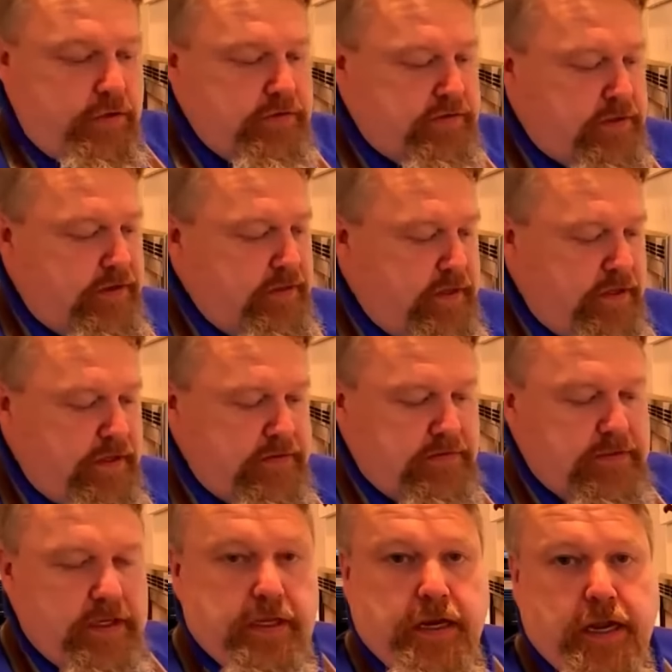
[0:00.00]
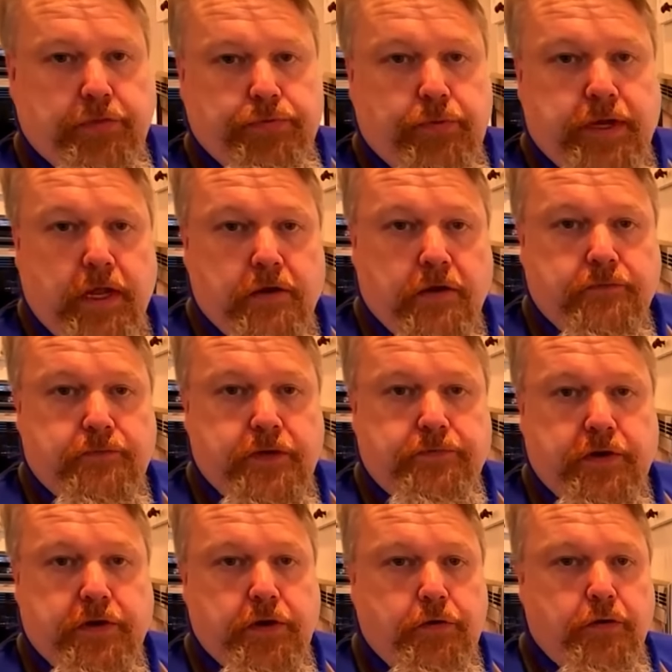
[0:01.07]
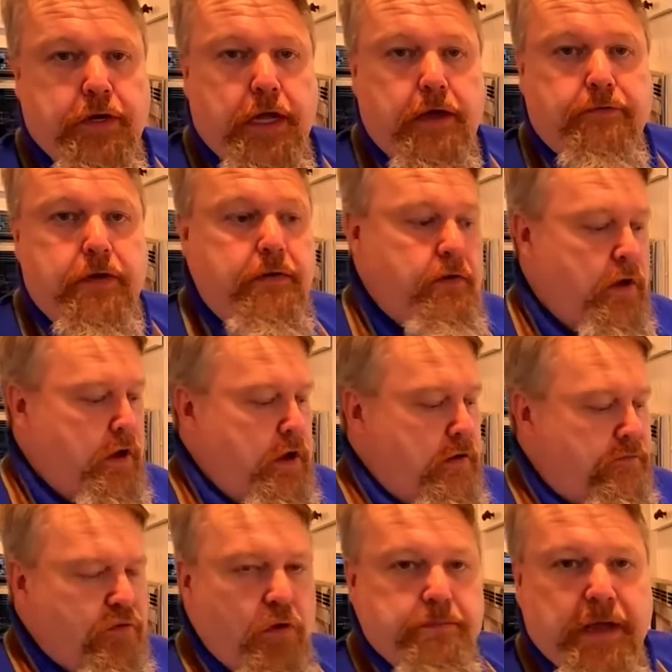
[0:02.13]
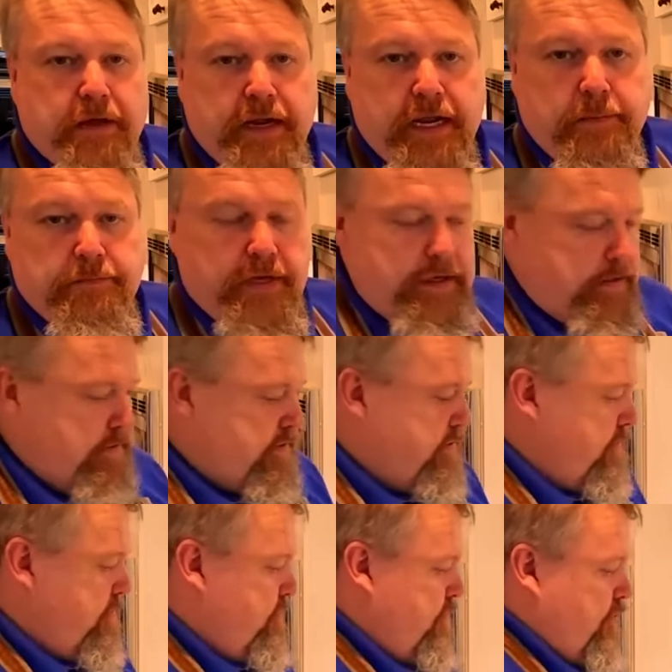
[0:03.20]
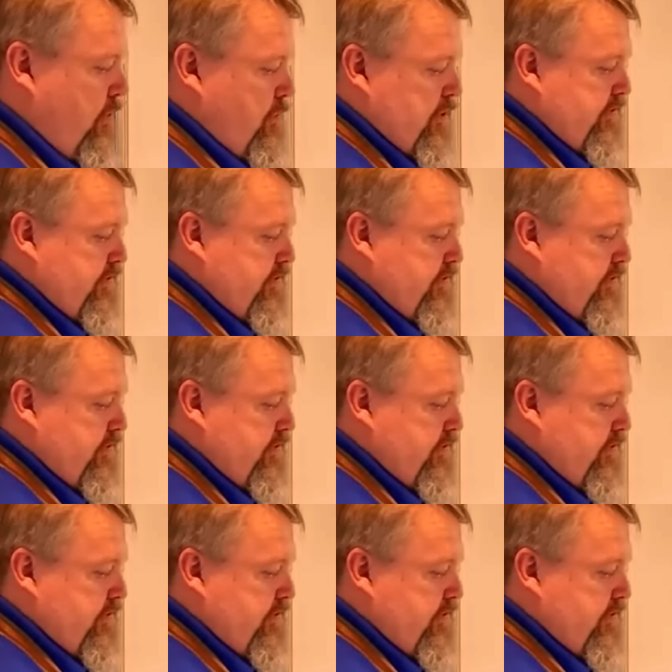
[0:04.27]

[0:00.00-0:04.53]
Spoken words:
toasted these in a 350-degree oven for about 8 minutes. So